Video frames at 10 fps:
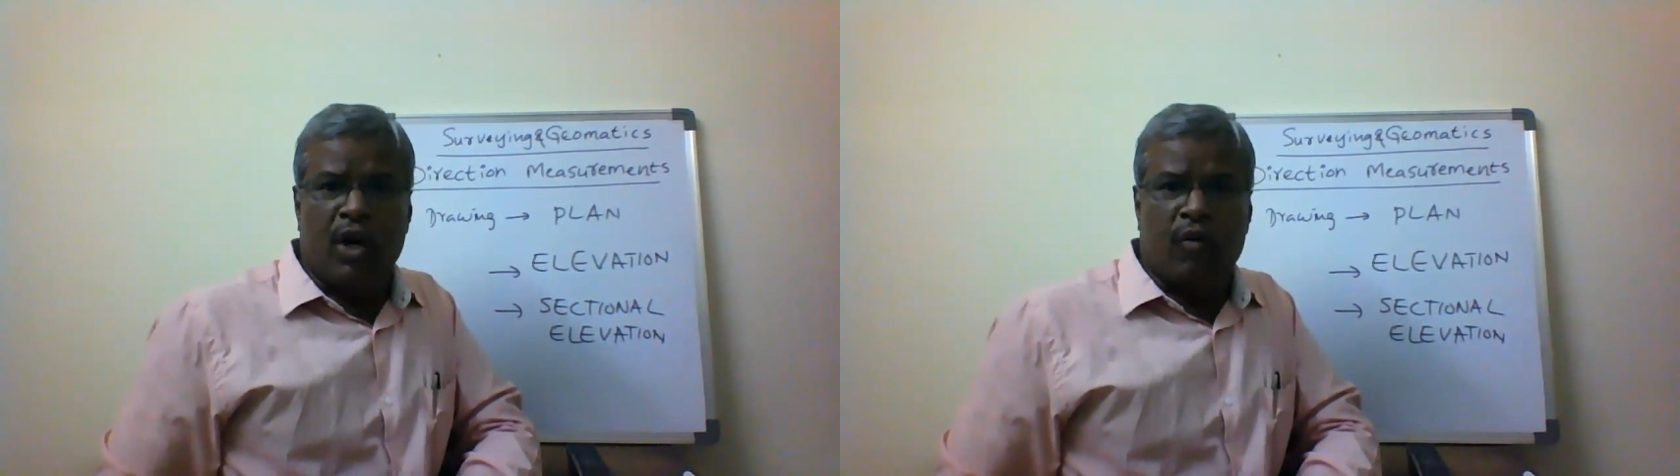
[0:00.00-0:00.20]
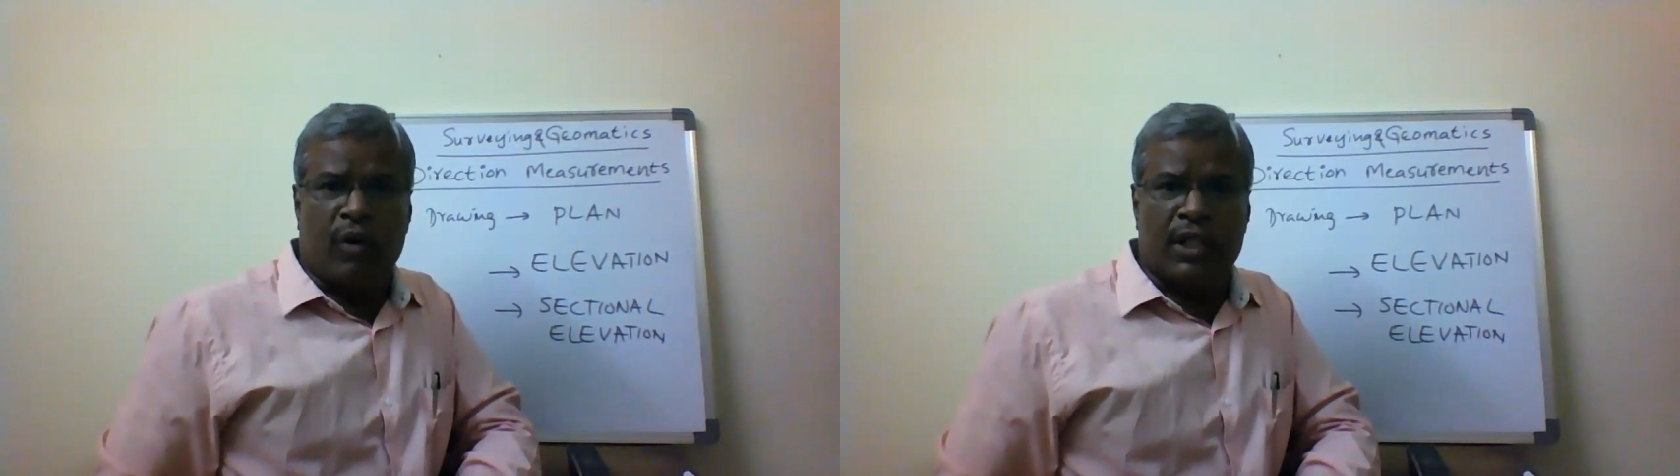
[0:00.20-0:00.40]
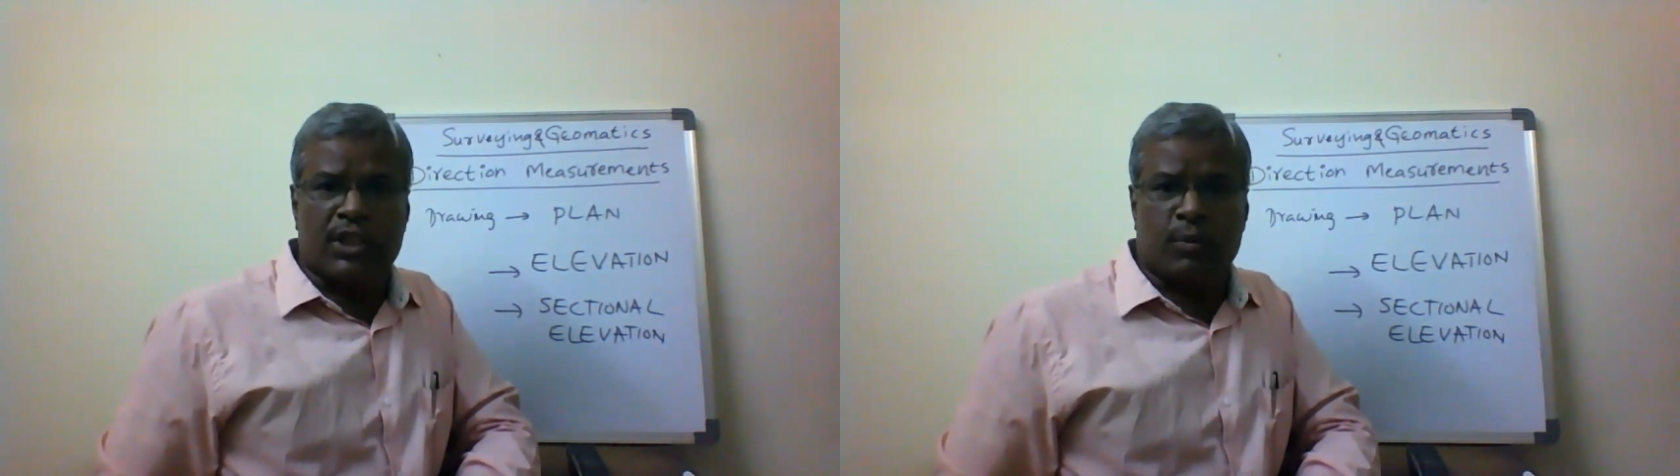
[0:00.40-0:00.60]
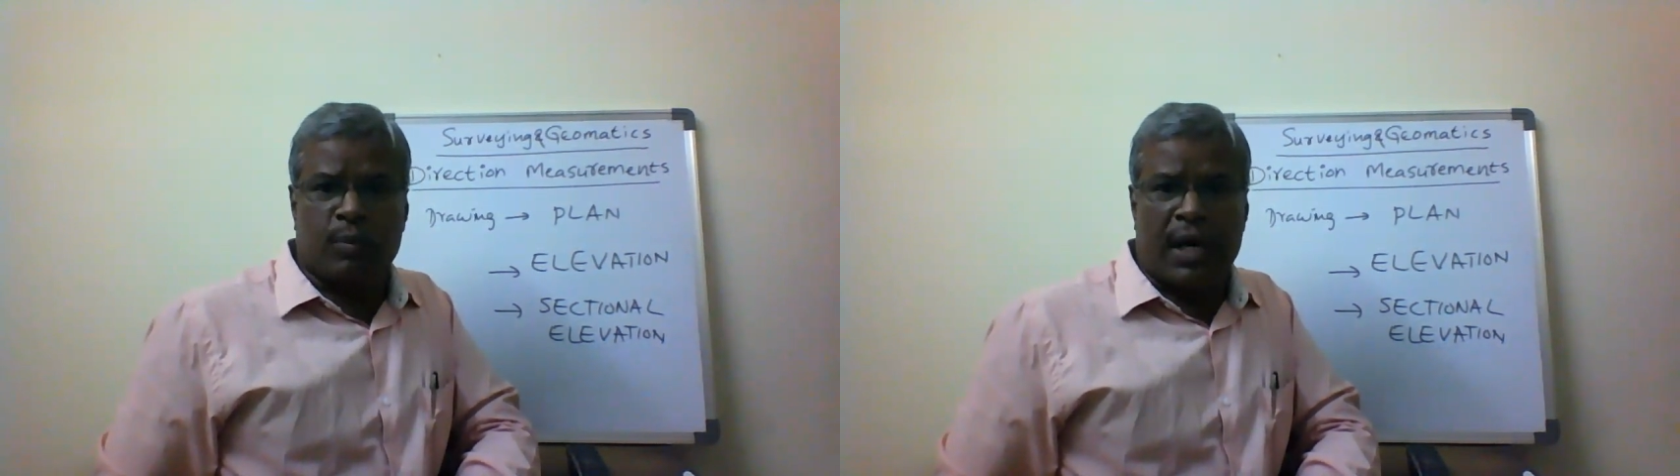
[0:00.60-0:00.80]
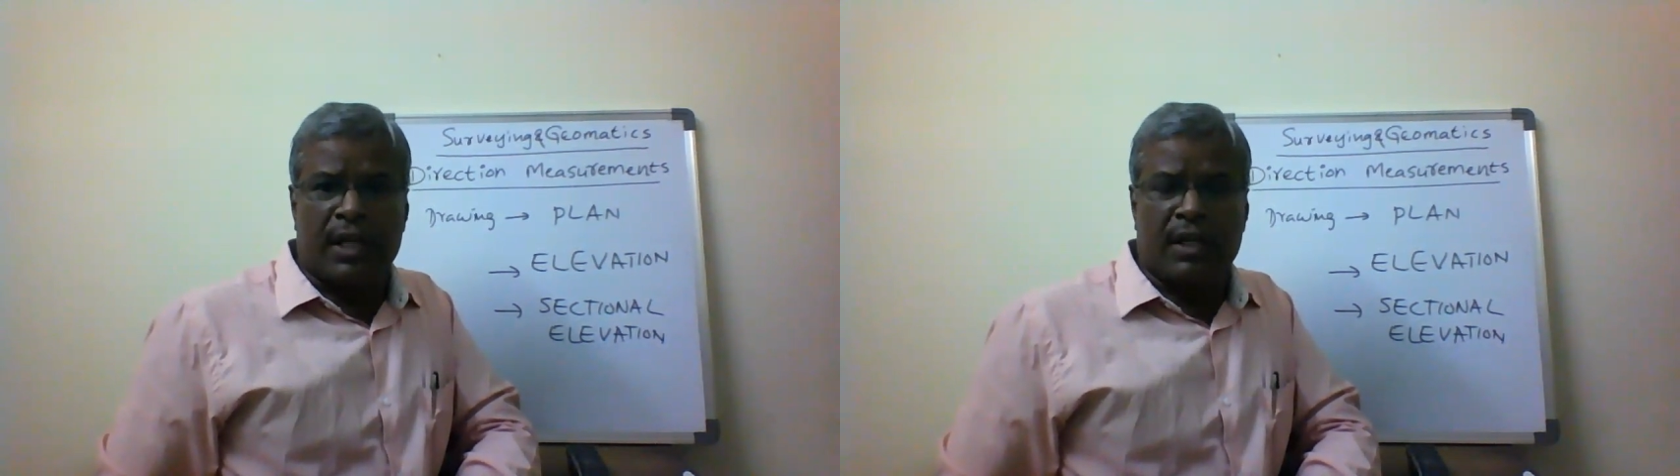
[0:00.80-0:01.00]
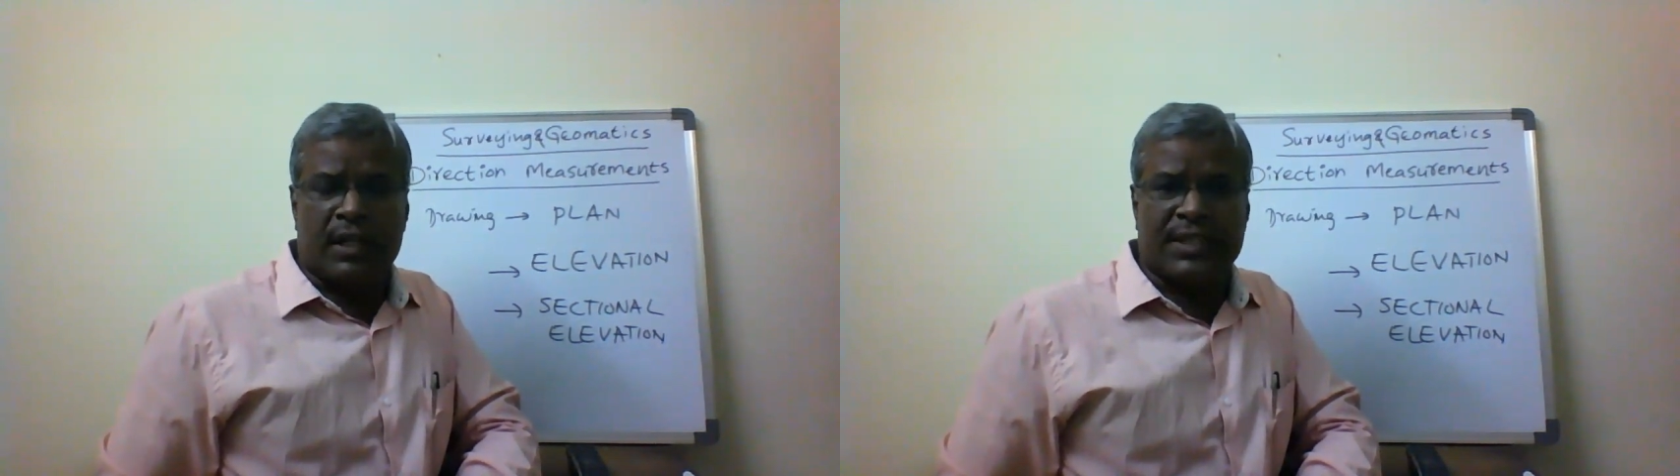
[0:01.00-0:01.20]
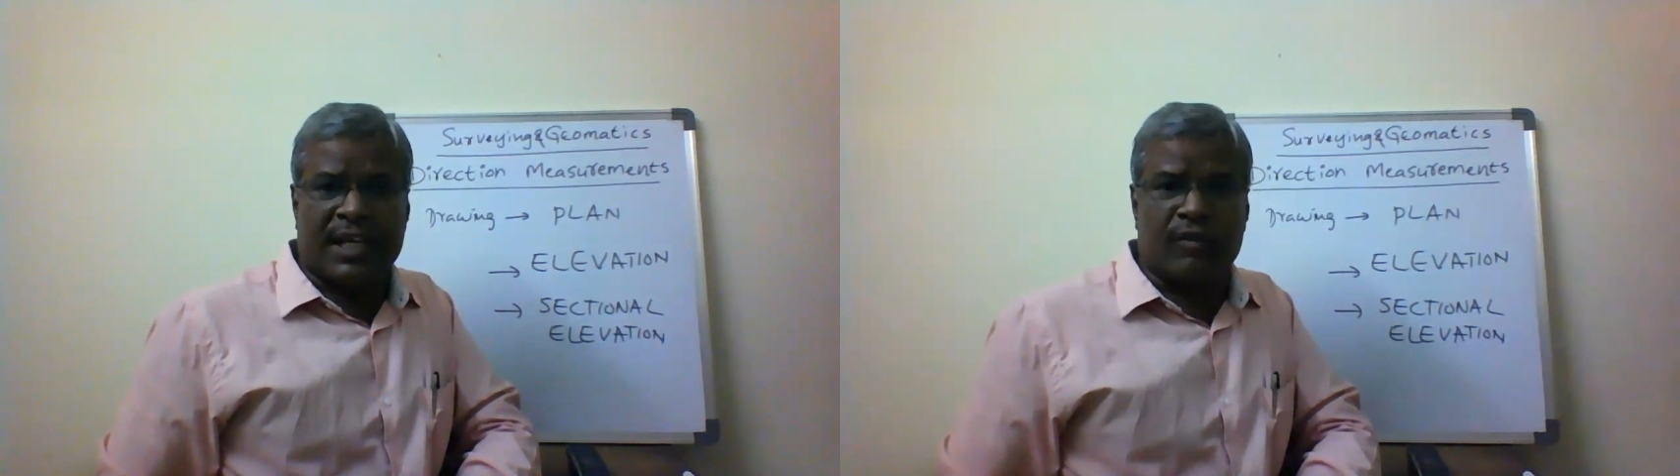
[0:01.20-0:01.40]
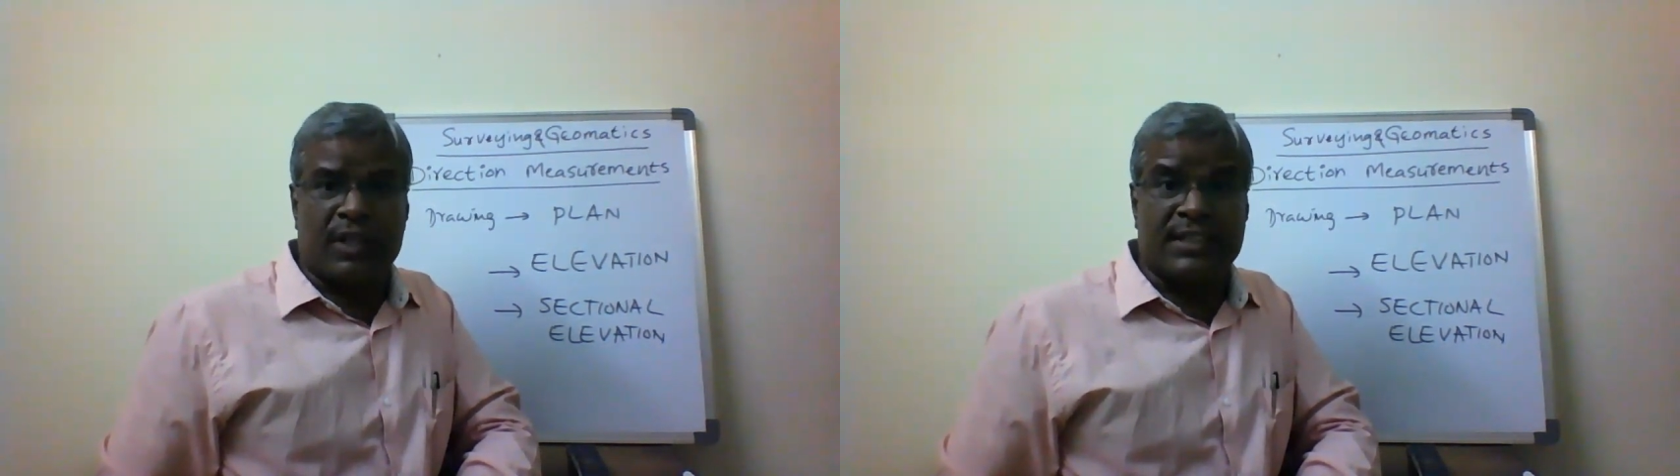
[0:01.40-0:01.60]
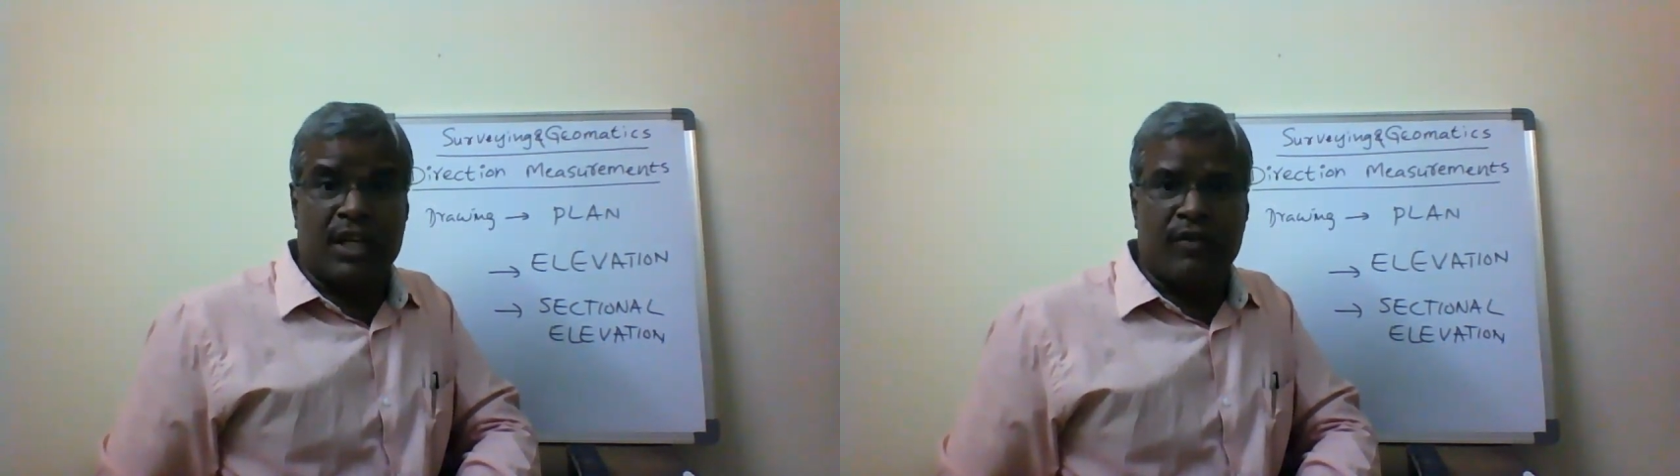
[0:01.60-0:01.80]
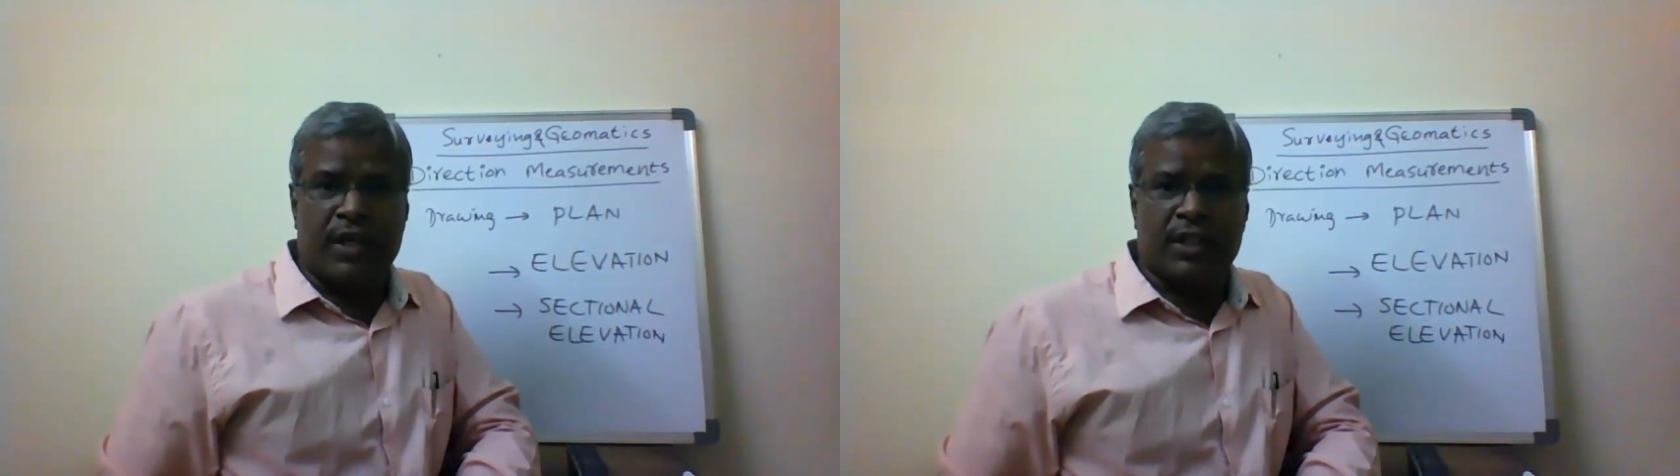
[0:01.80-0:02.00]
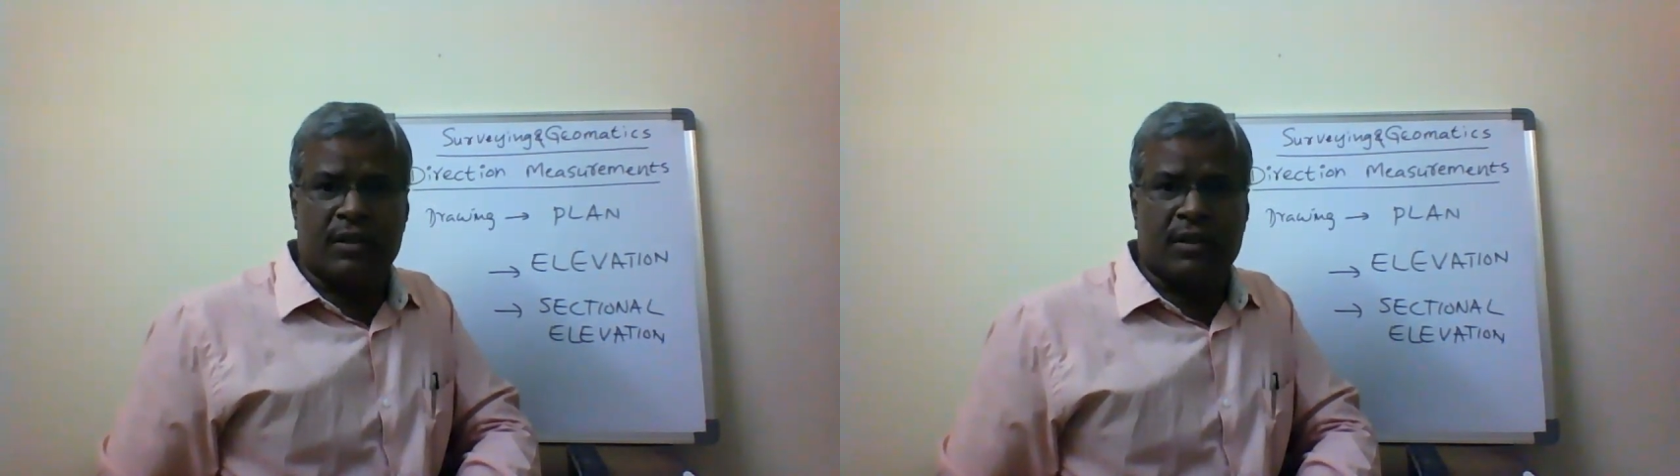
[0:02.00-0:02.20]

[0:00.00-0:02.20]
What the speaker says: One is plan, second one is elevation,